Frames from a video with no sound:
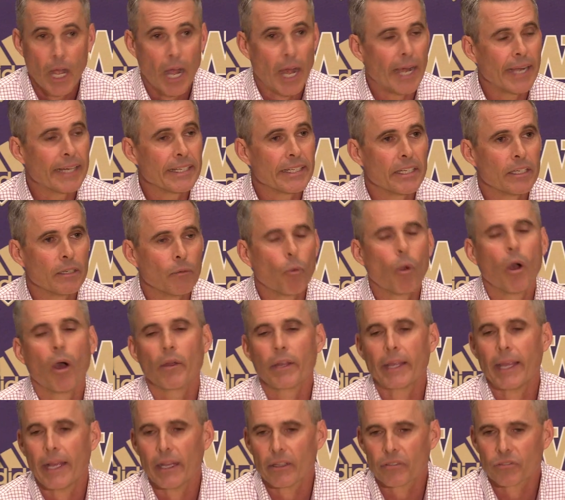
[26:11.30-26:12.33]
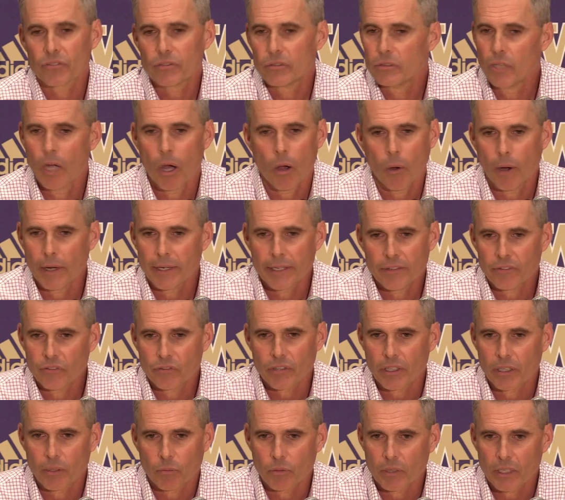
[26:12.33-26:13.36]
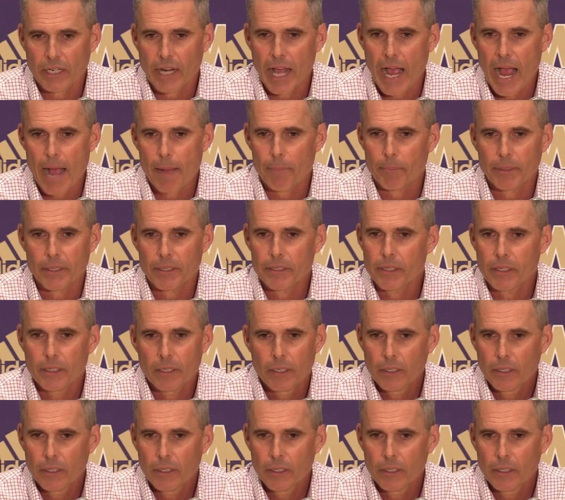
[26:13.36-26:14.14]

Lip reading: I didn't see it when it happened.